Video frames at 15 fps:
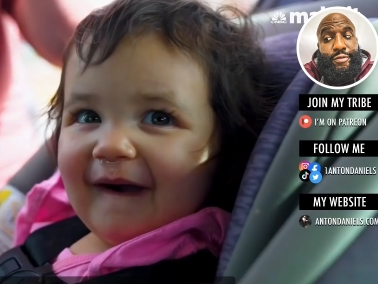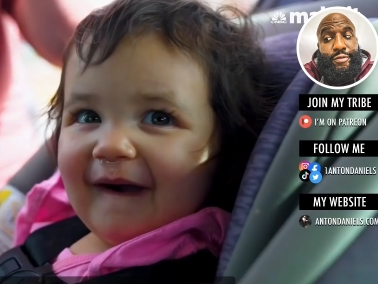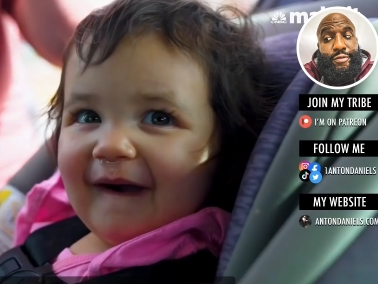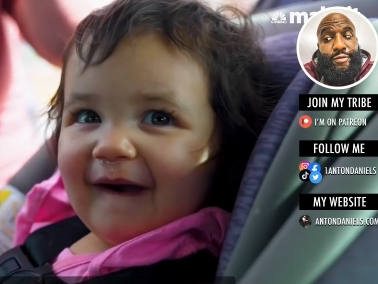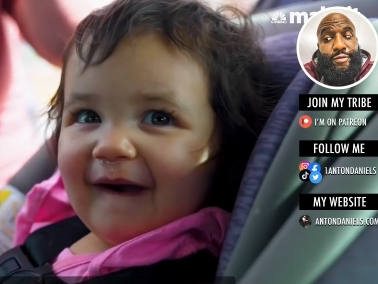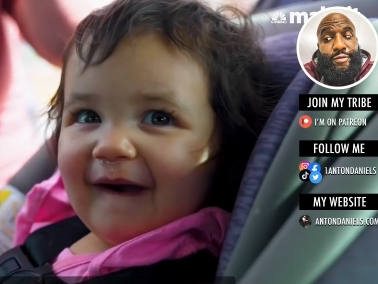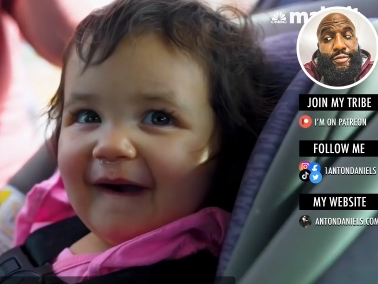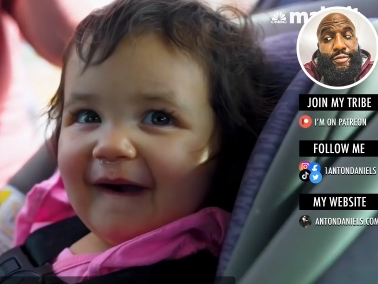
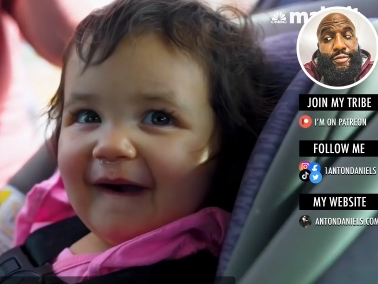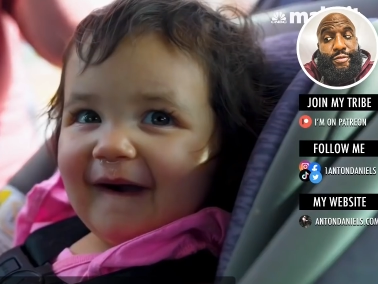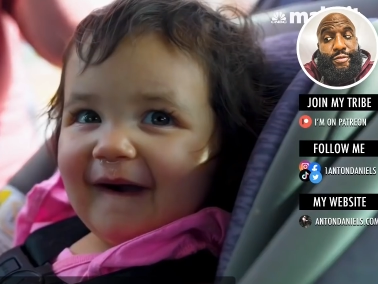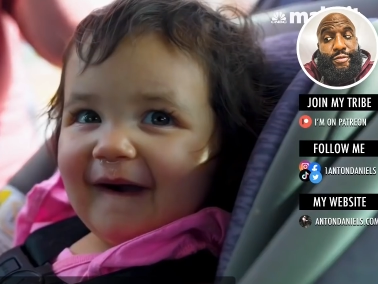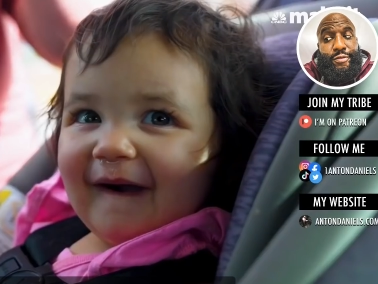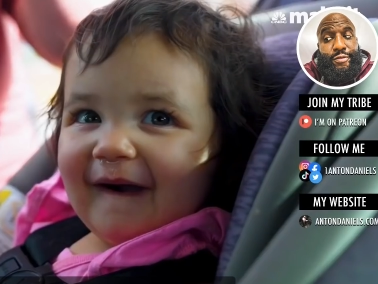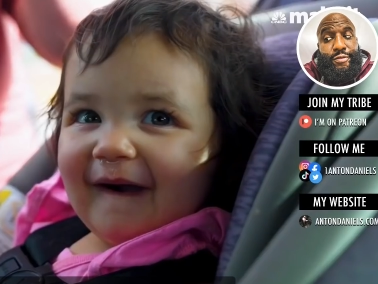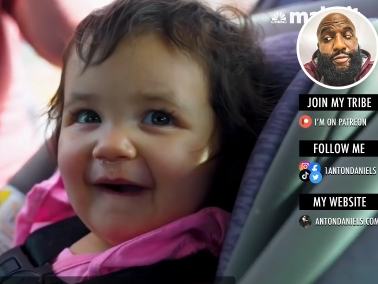
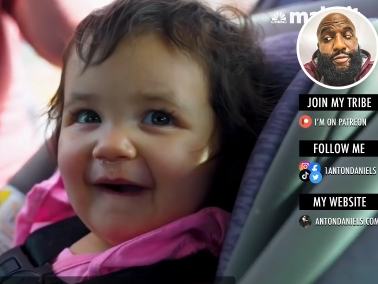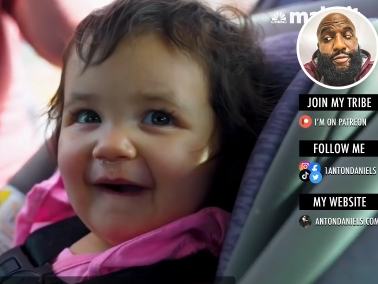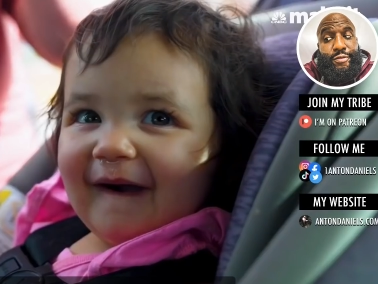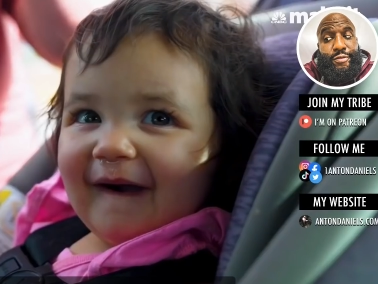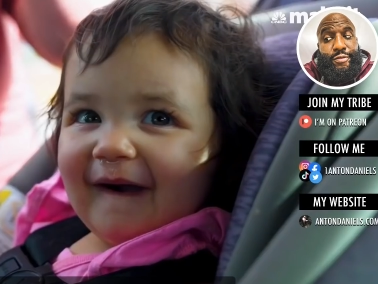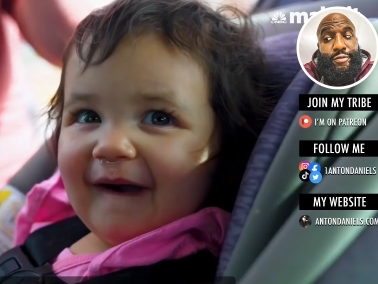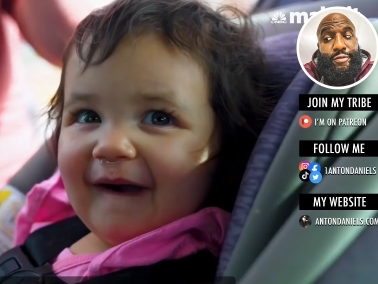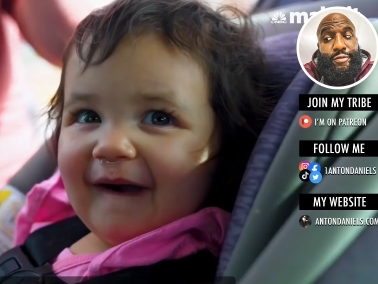
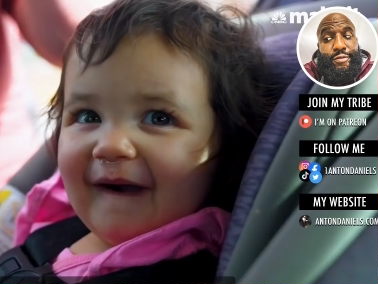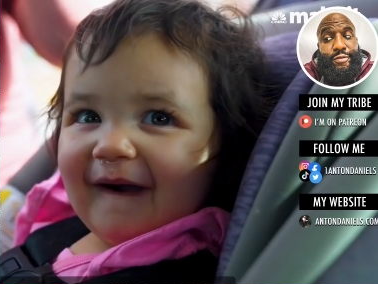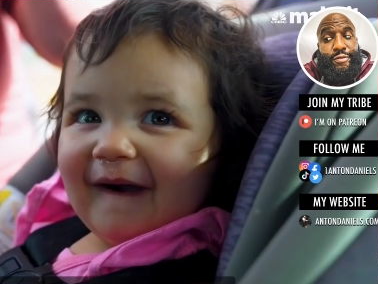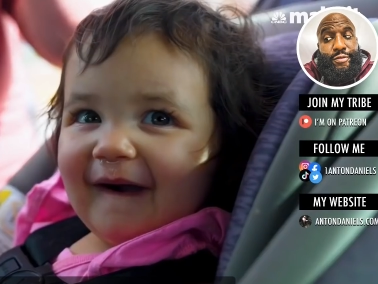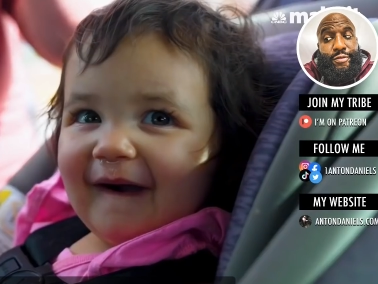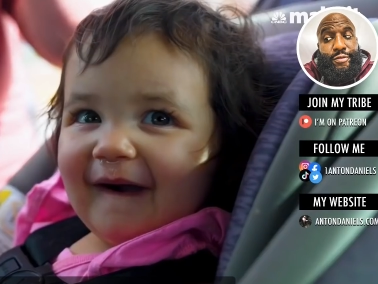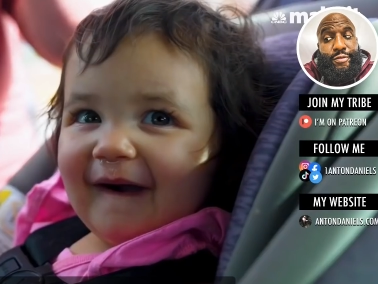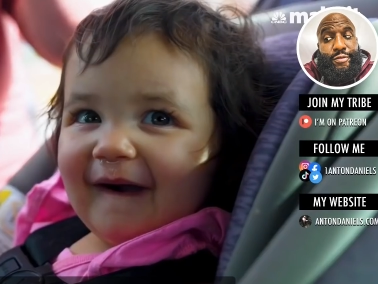
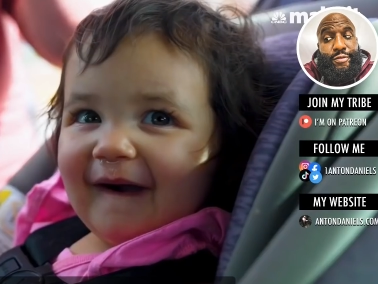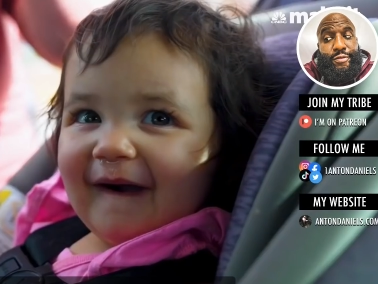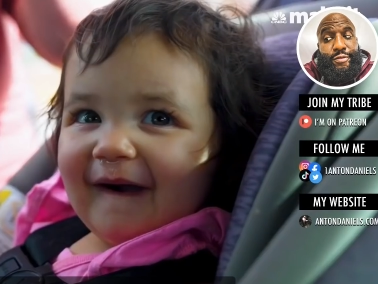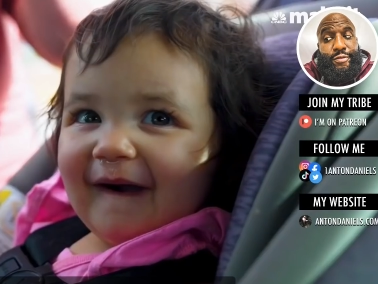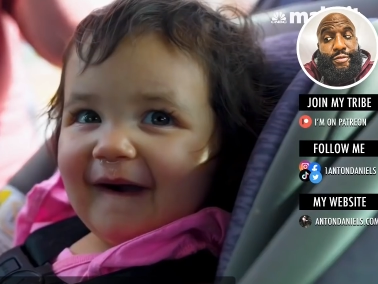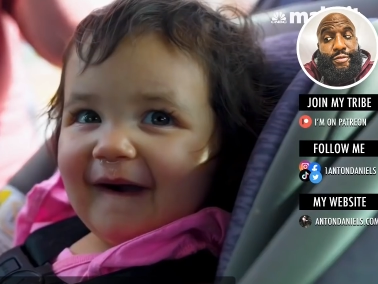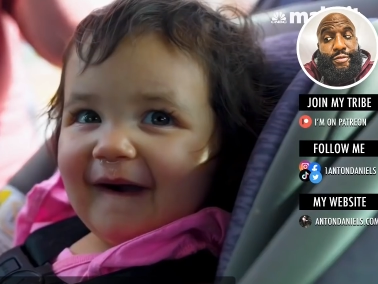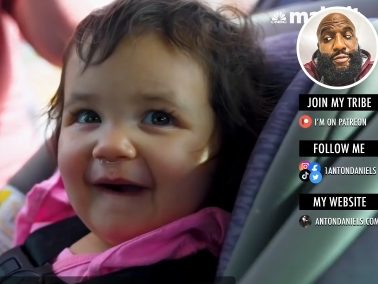
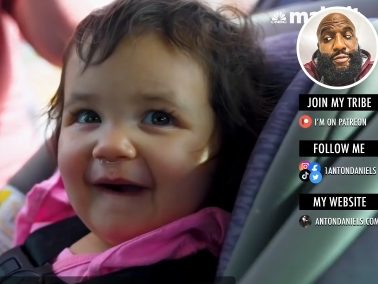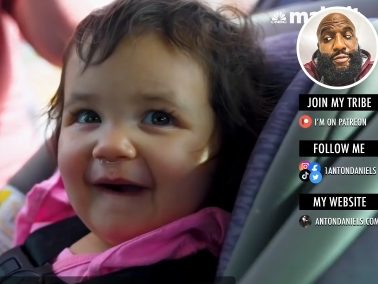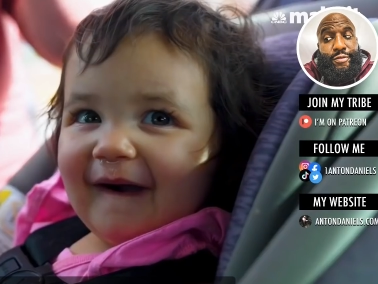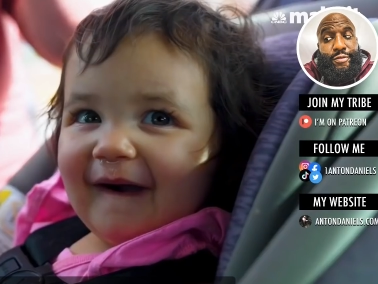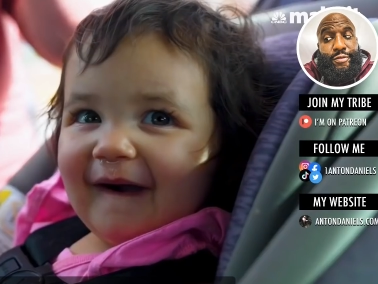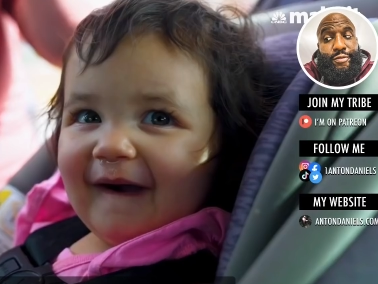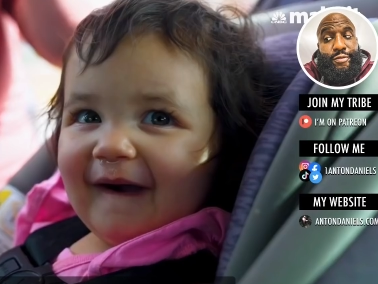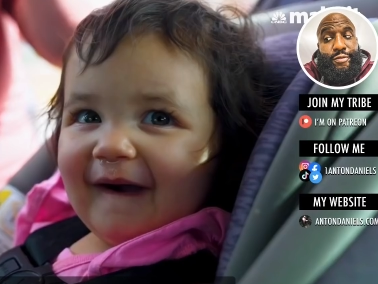
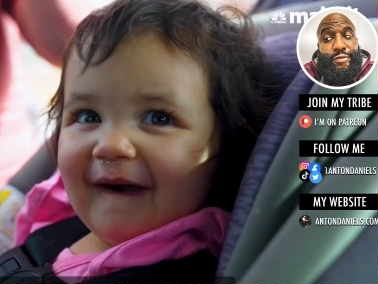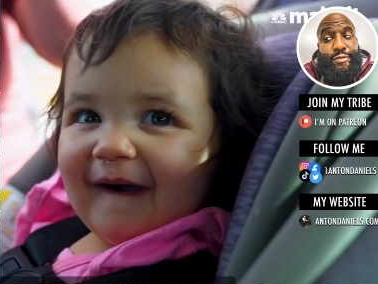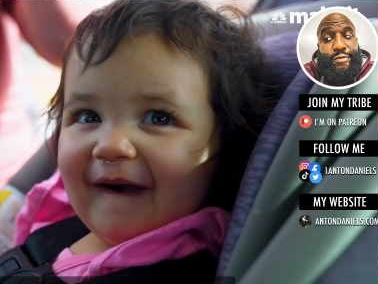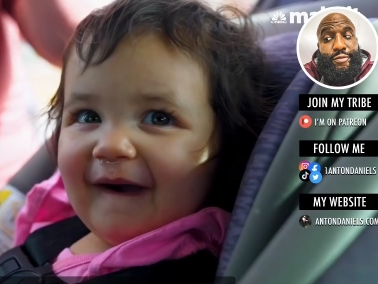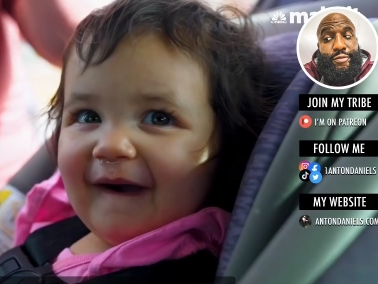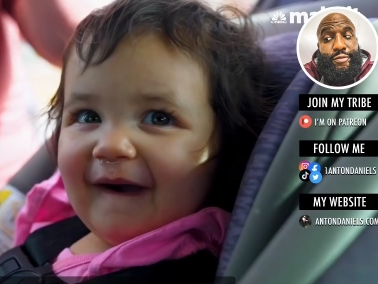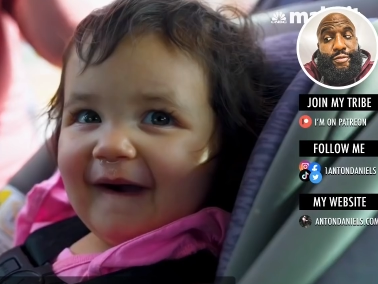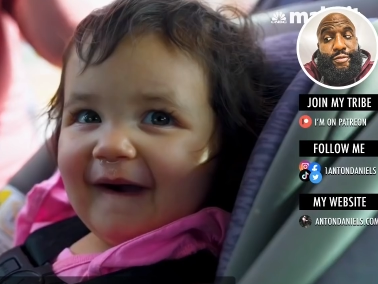
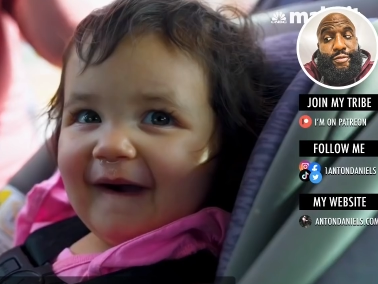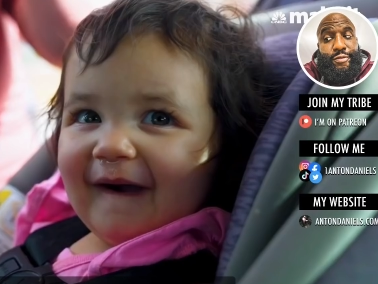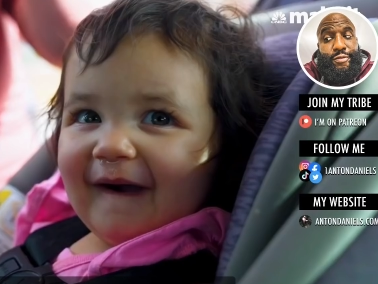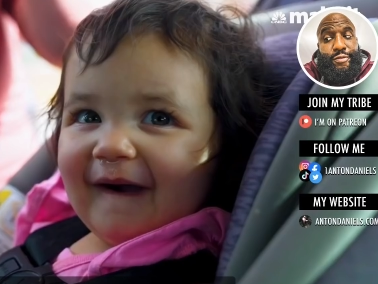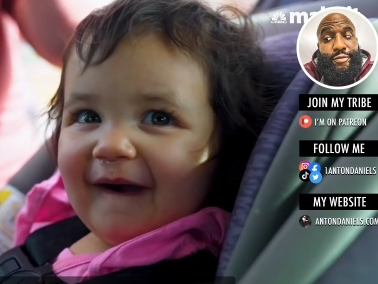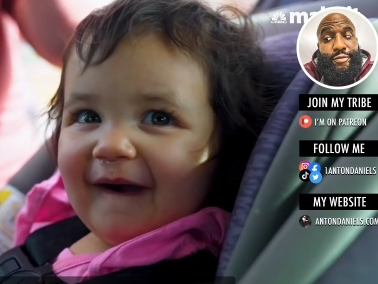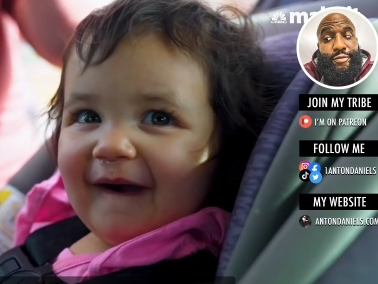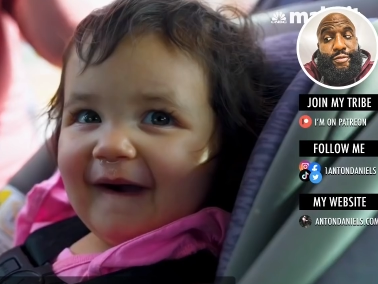
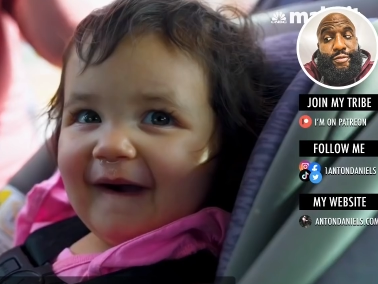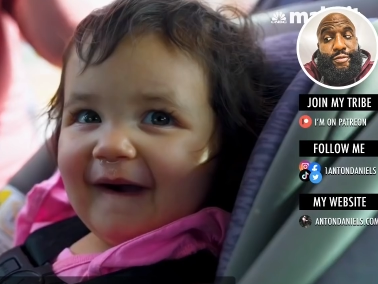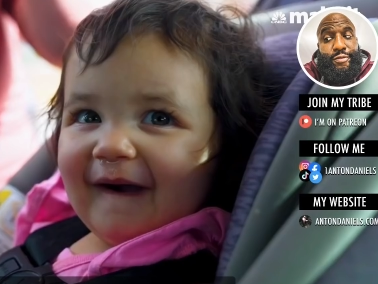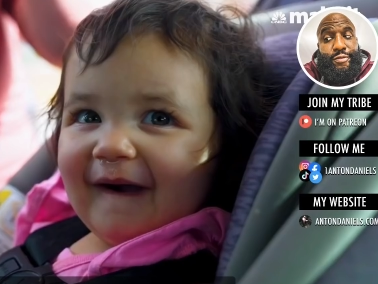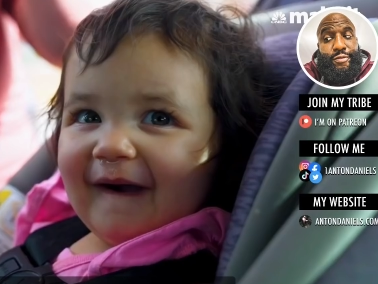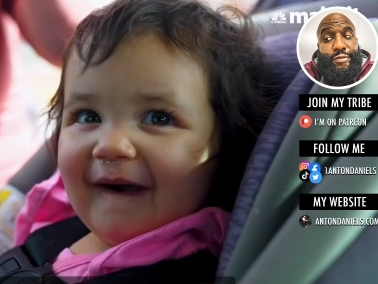(silence)